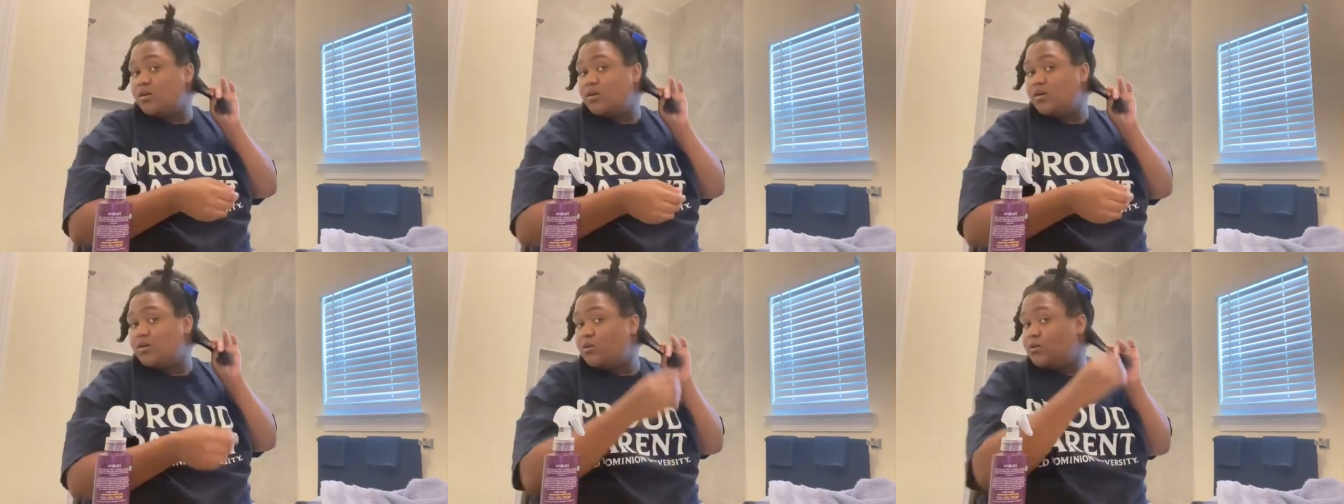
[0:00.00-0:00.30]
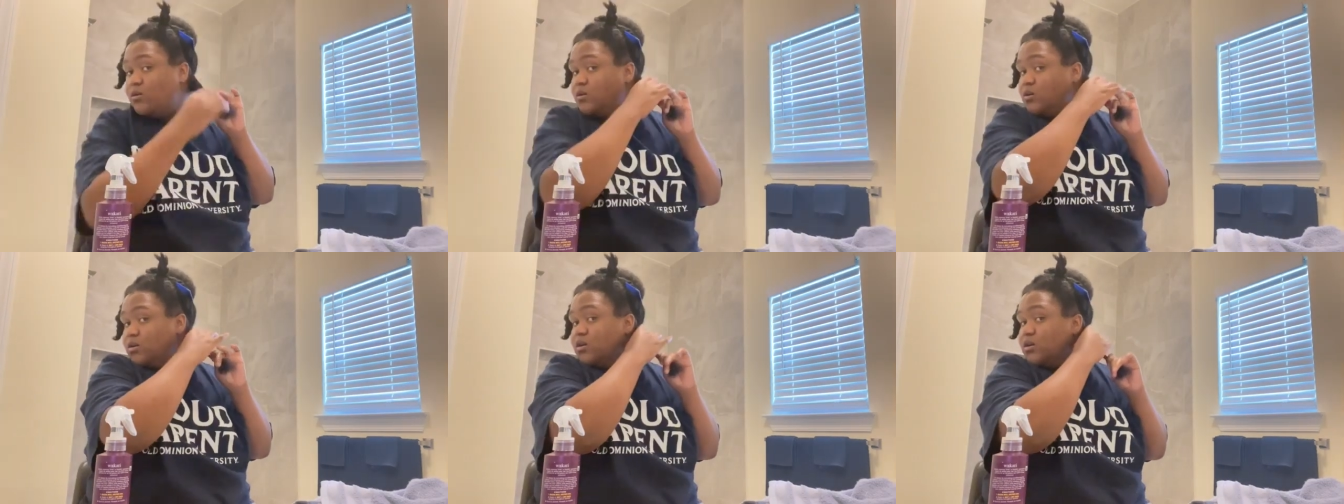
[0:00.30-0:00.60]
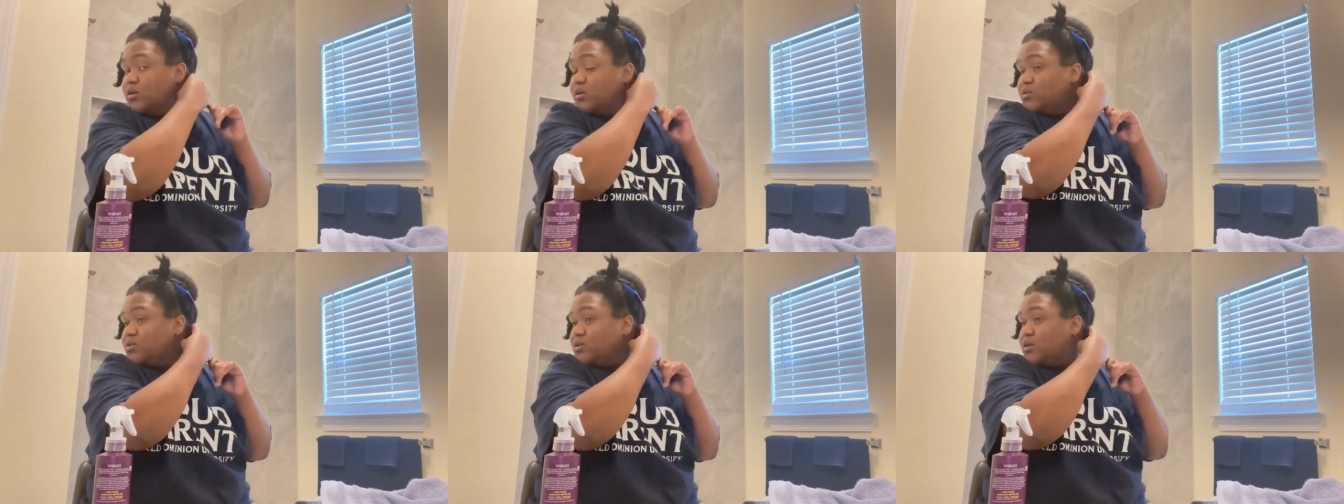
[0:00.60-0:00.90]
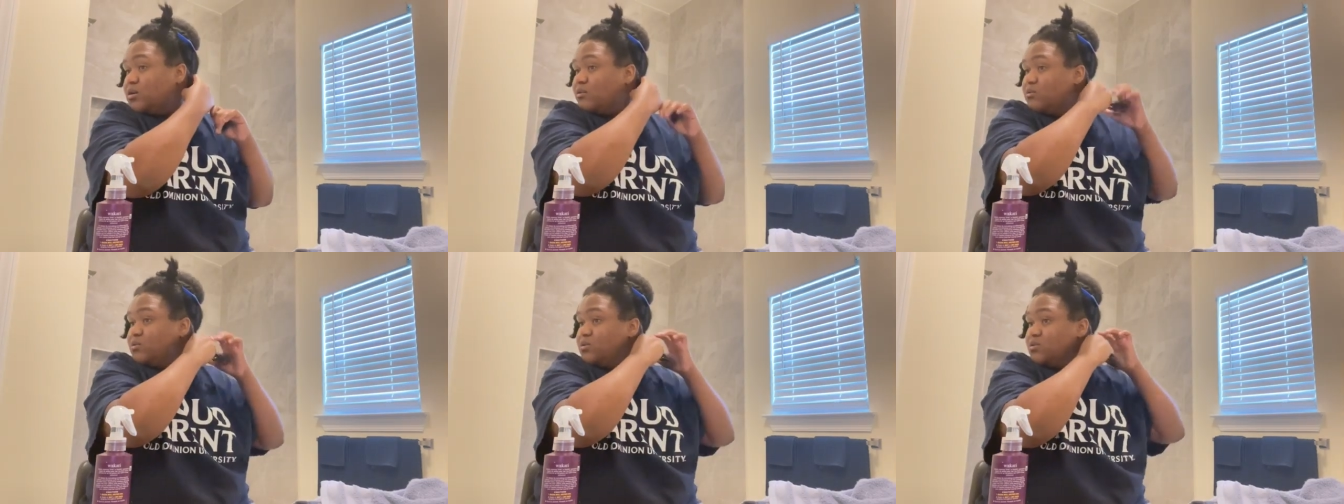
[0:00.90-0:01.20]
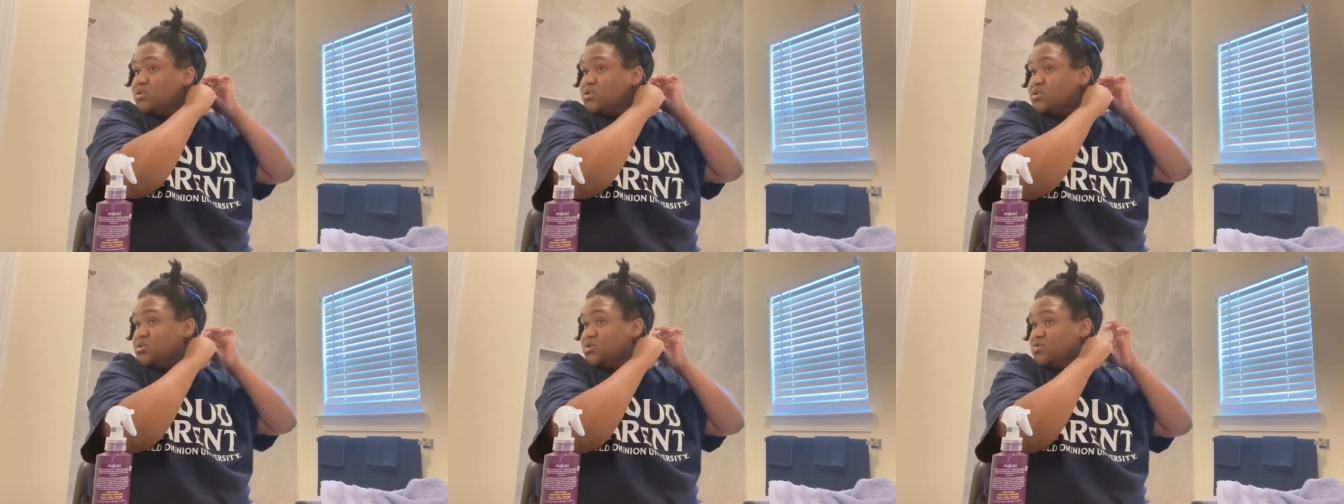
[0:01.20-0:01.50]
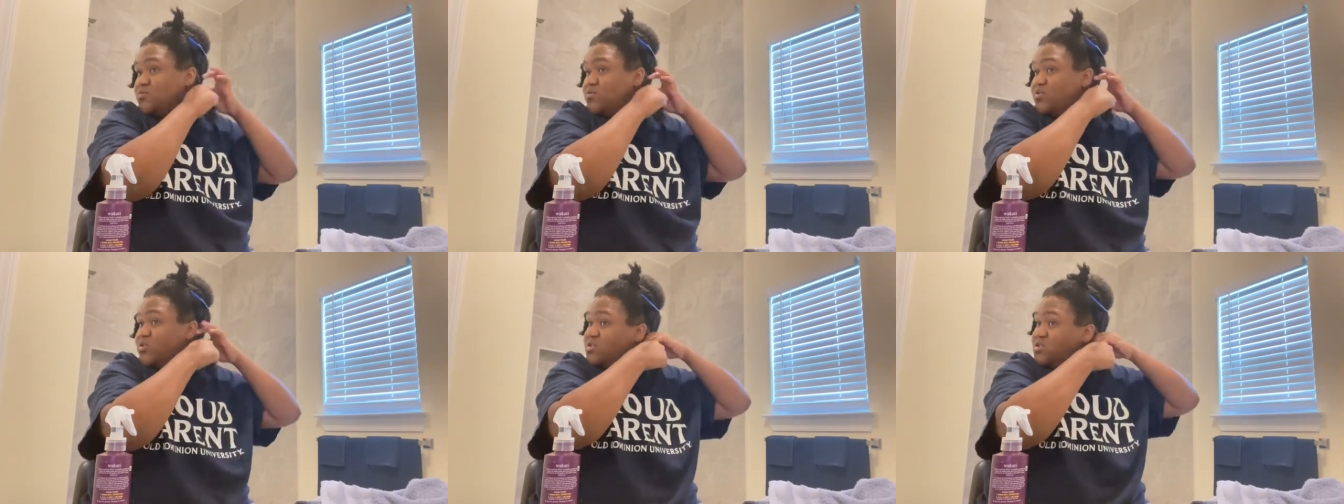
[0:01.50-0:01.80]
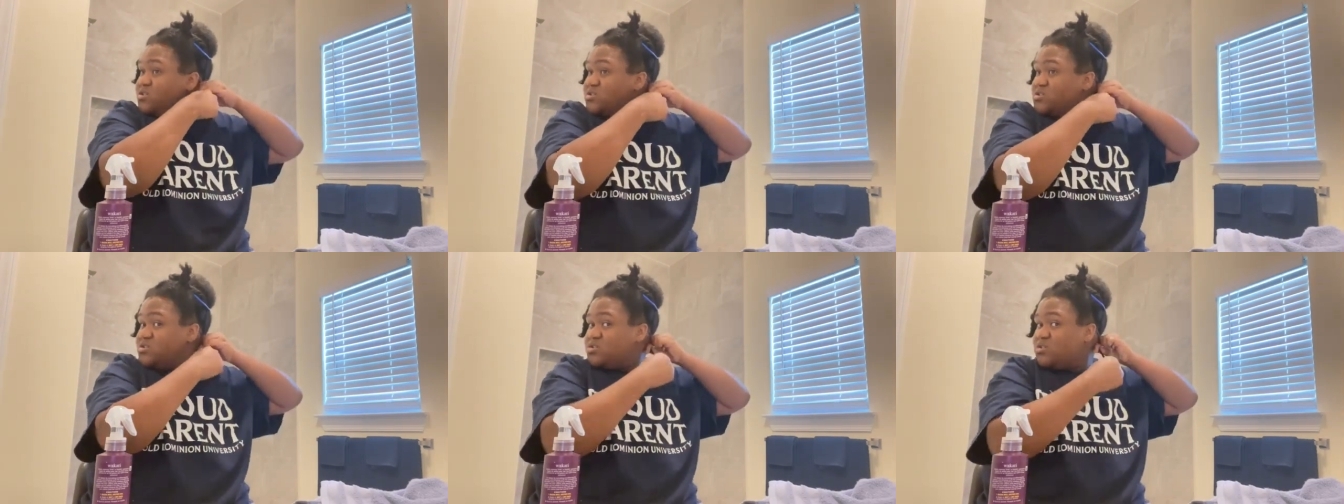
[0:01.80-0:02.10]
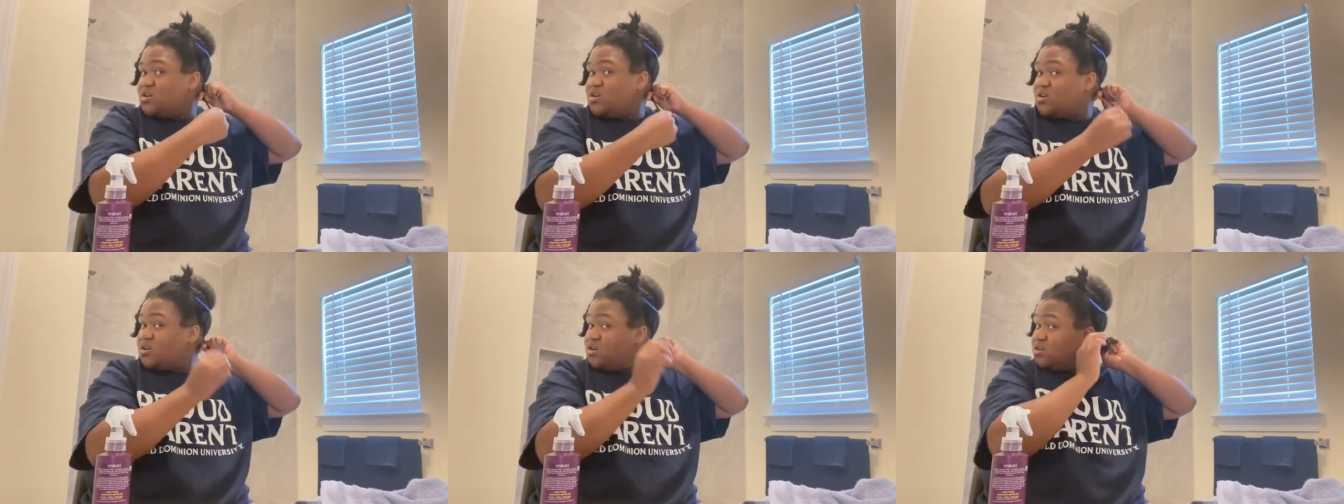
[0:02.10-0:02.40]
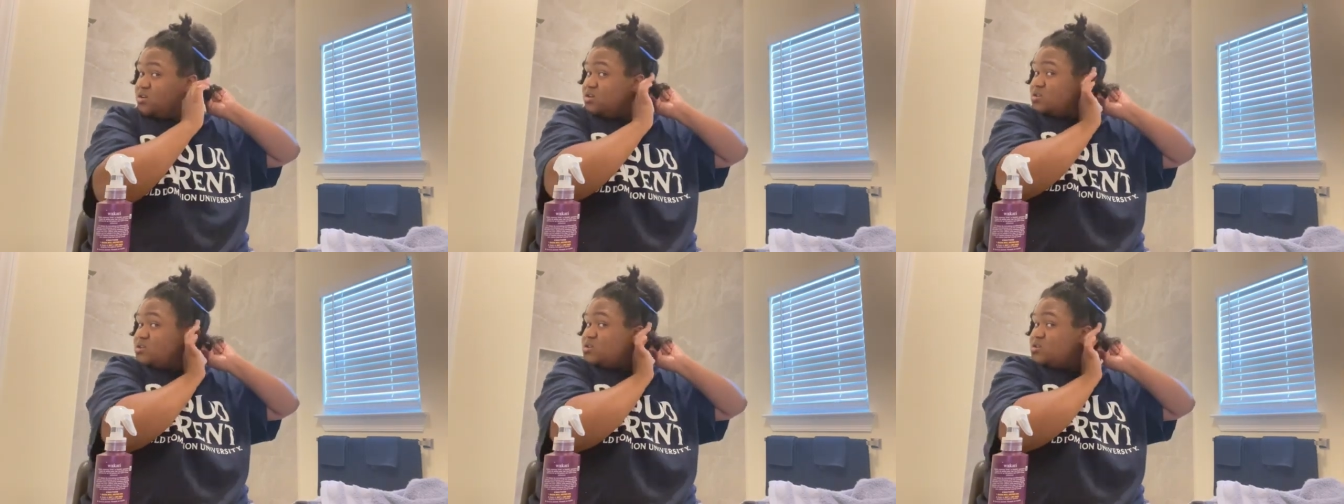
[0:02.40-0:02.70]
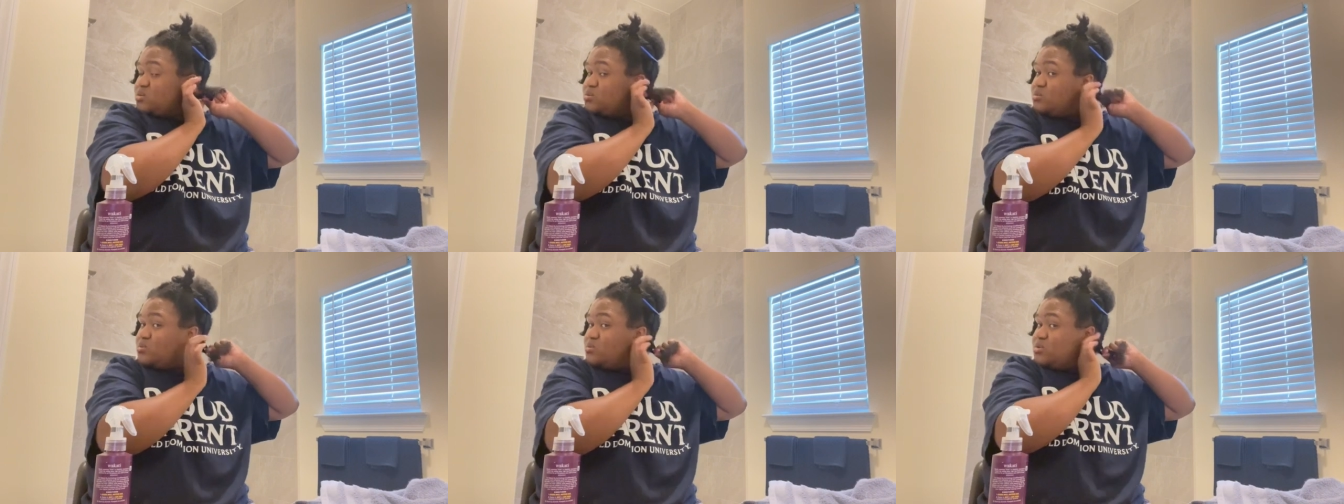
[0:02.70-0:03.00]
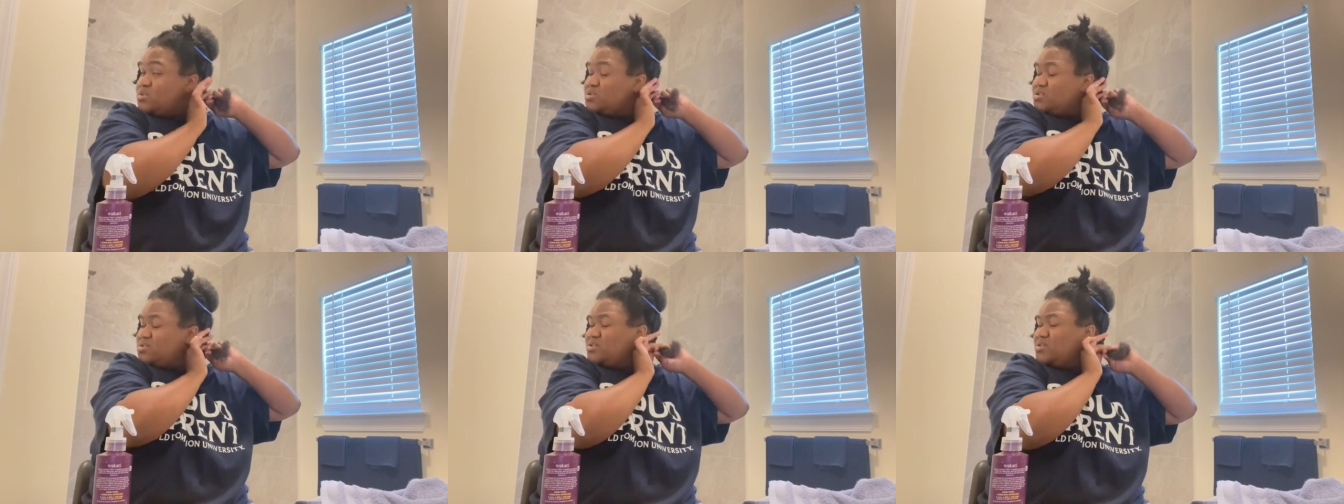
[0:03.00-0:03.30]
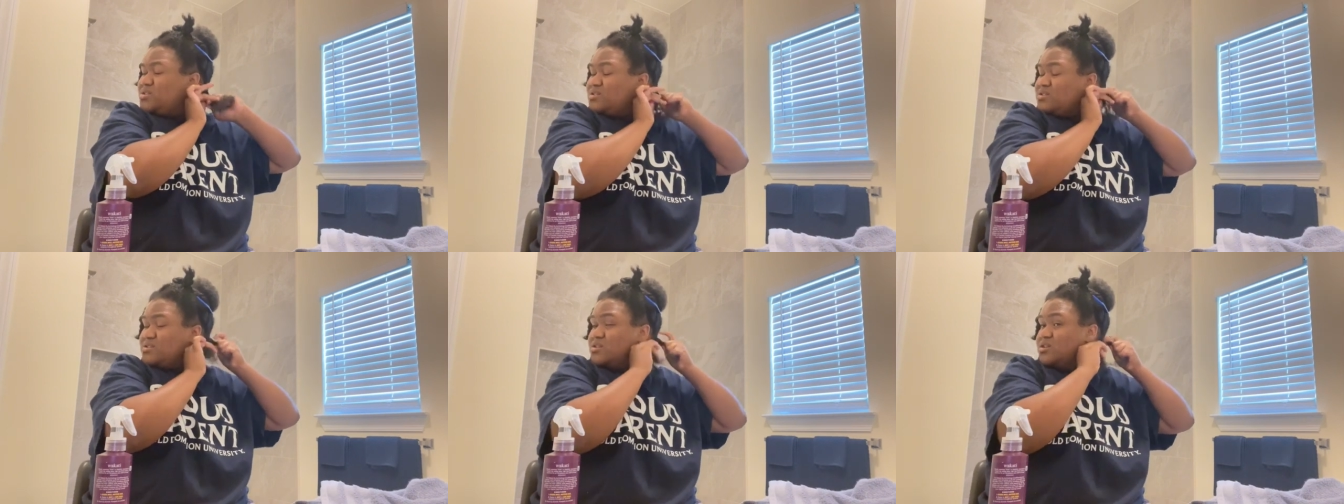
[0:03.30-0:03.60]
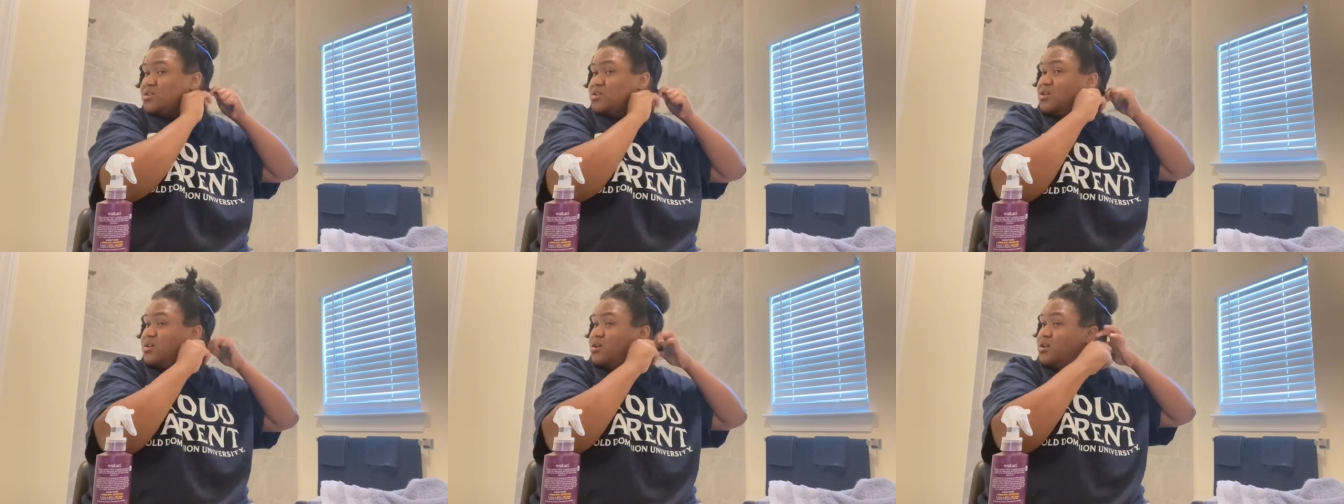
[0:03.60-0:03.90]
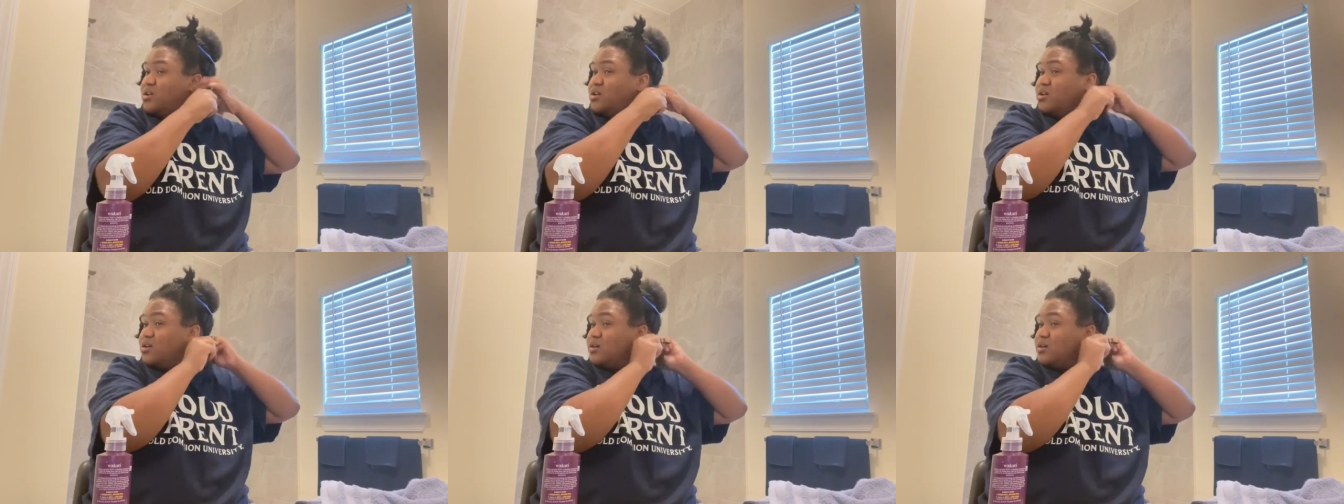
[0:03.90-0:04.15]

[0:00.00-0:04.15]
Now, that's just the moisturizer. Now it's just basically regular twists.